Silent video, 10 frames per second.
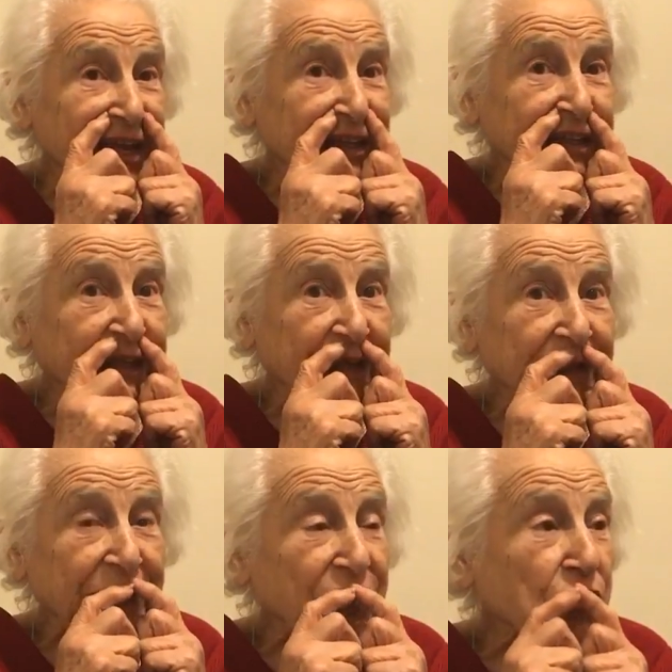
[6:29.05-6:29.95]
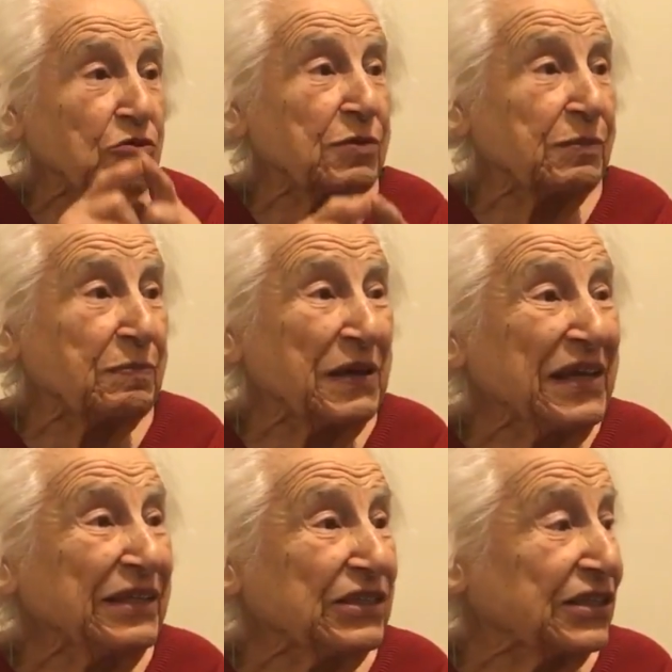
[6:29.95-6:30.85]
the human
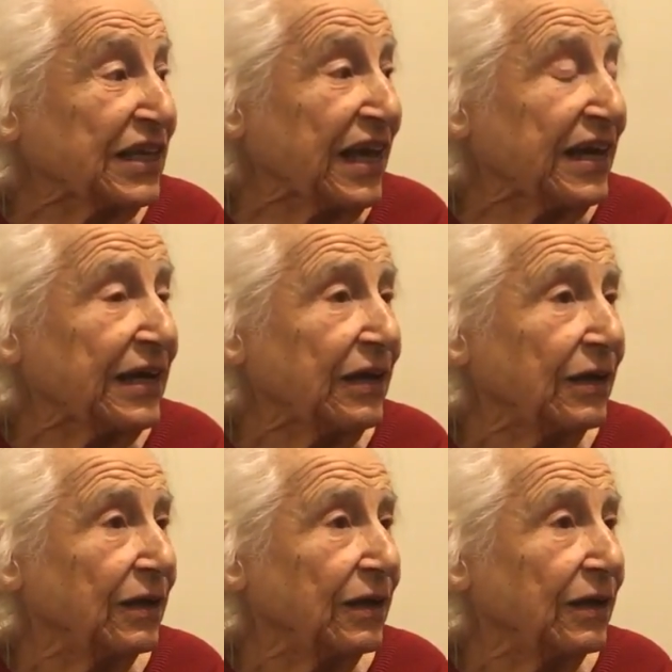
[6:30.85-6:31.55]
beings there.